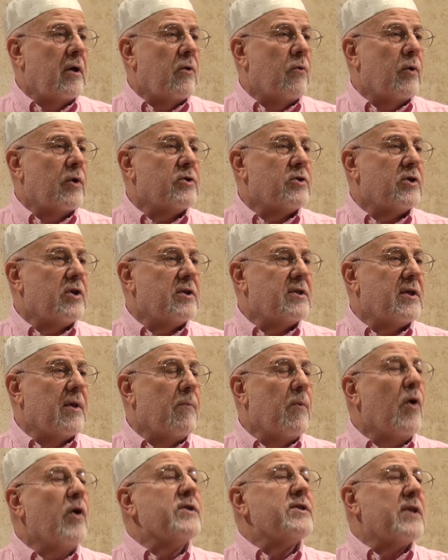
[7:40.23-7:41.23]
which is the
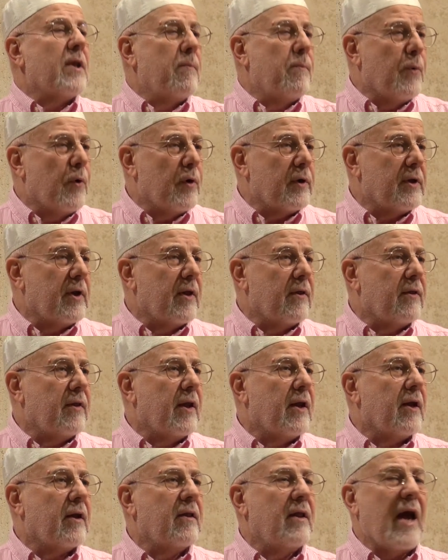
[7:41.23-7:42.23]
most important
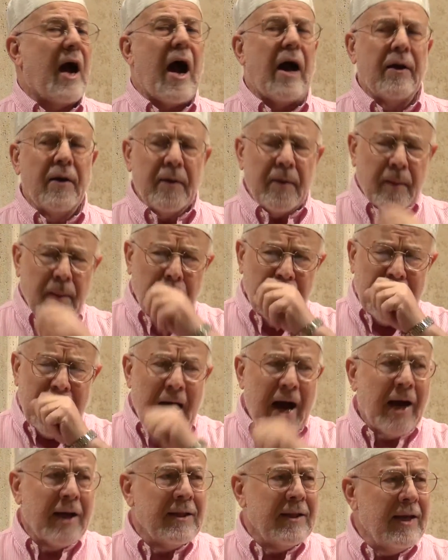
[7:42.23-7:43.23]
thing the, the
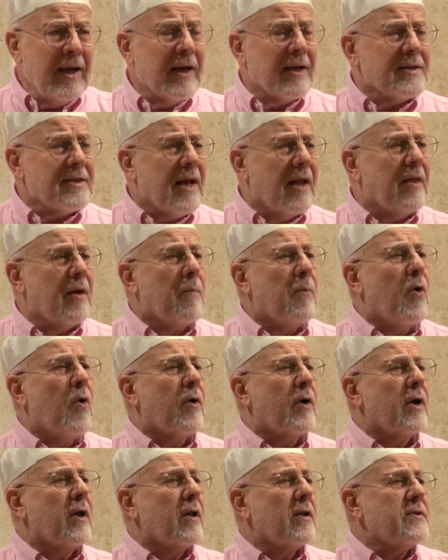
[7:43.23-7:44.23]
ideals and the
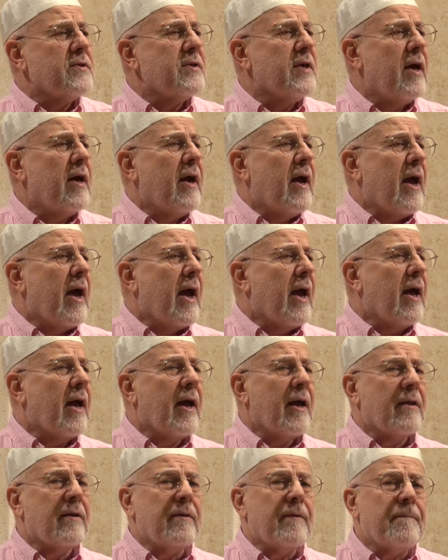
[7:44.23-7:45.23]
morals
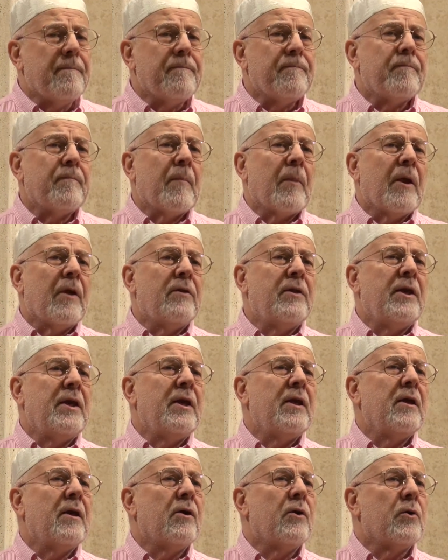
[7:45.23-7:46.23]
and
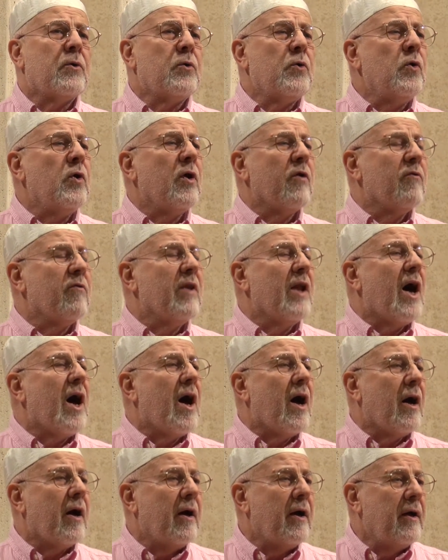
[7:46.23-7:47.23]
the rule of
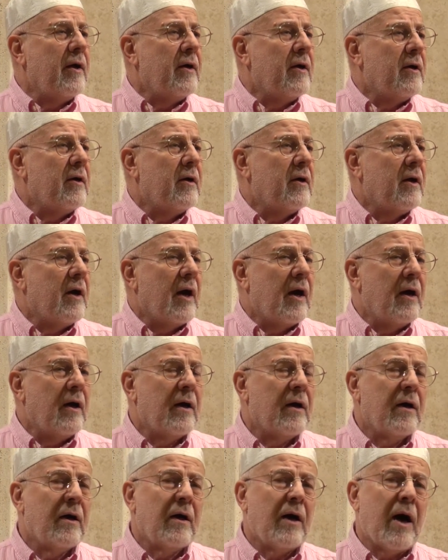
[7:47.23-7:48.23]
law
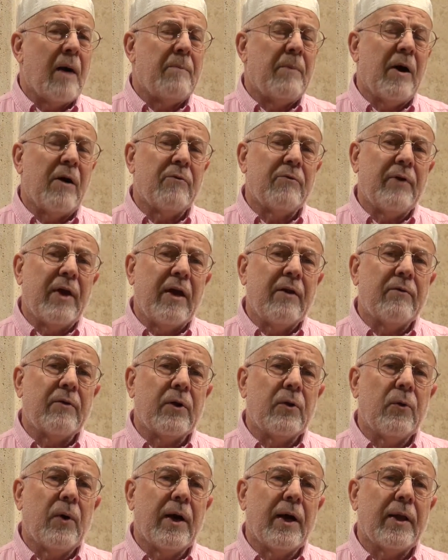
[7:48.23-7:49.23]
uh, above
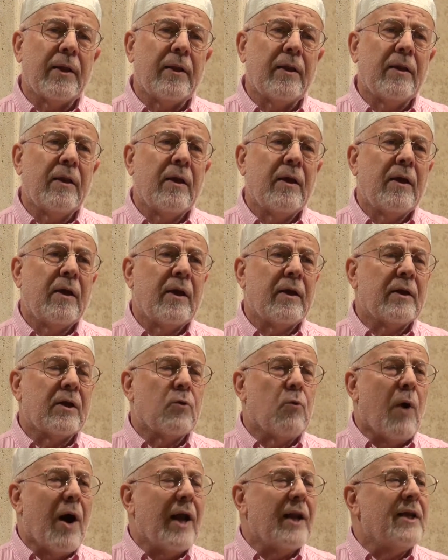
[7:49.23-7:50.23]
everyone,
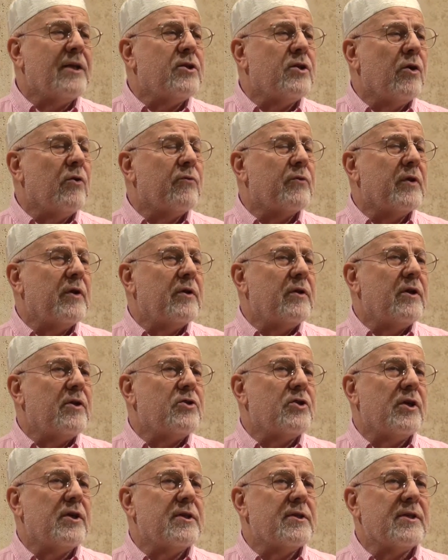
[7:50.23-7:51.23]
equality of
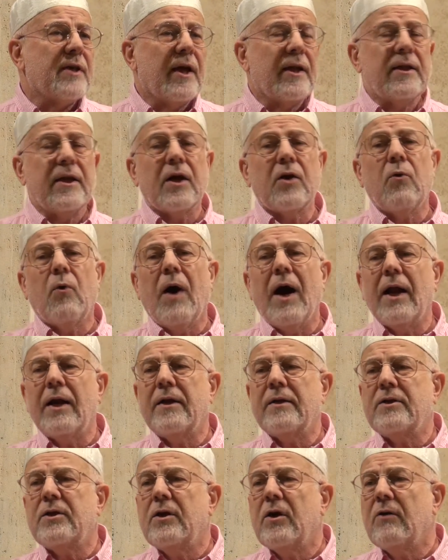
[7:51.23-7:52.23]
conditions and
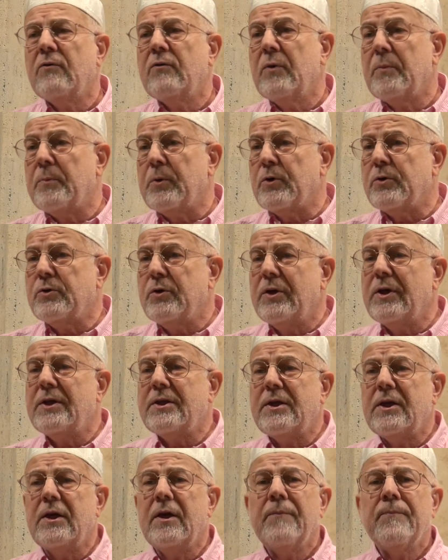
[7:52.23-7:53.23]
equality of
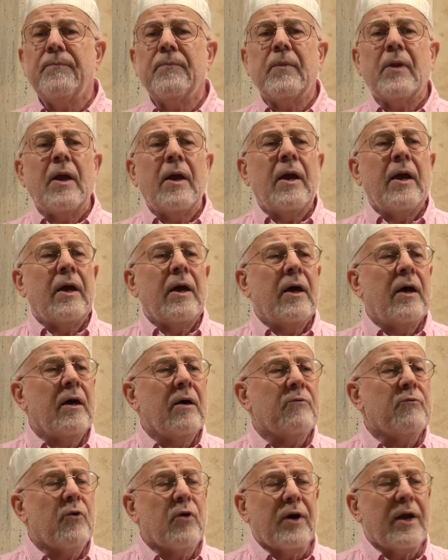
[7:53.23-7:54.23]
opportunity
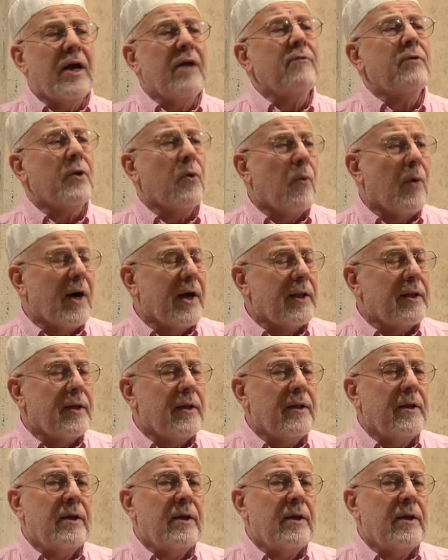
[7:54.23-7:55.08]
uh, for everyone.